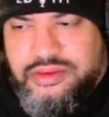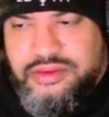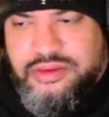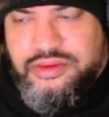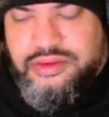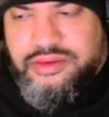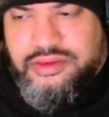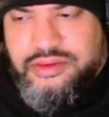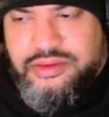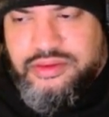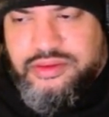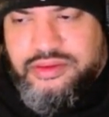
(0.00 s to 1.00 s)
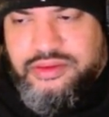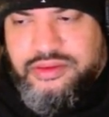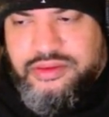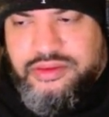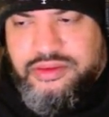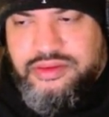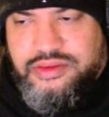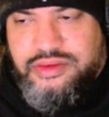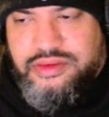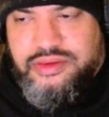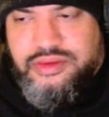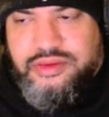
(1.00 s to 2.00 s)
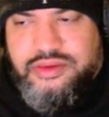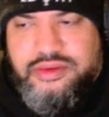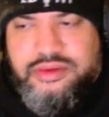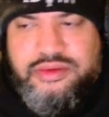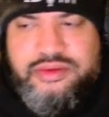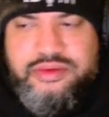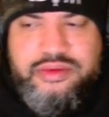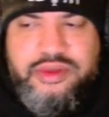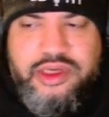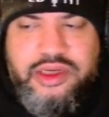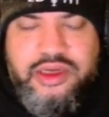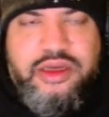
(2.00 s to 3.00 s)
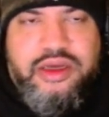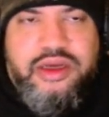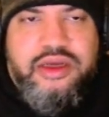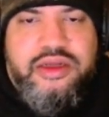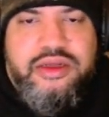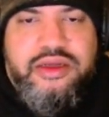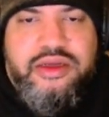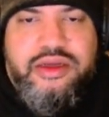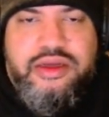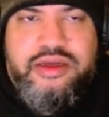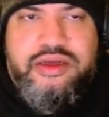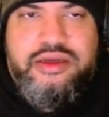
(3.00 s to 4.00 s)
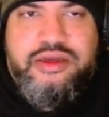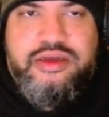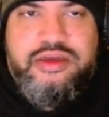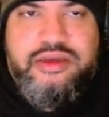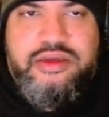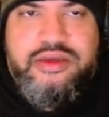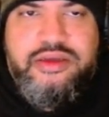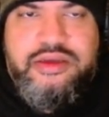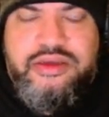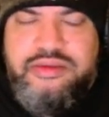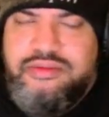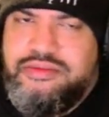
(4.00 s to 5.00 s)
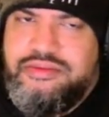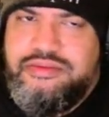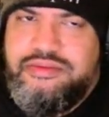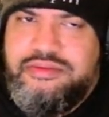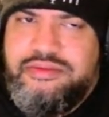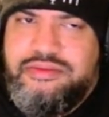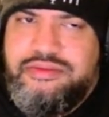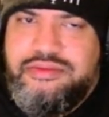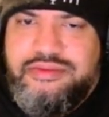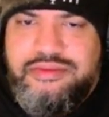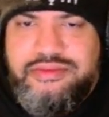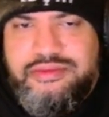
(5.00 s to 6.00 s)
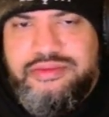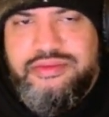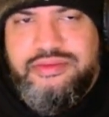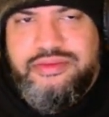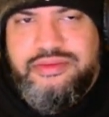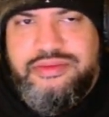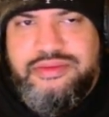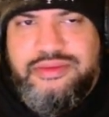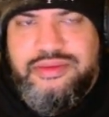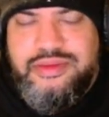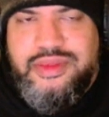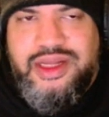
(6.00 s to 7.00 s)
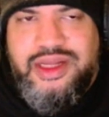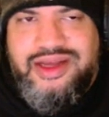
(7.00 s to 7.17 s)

[no speech]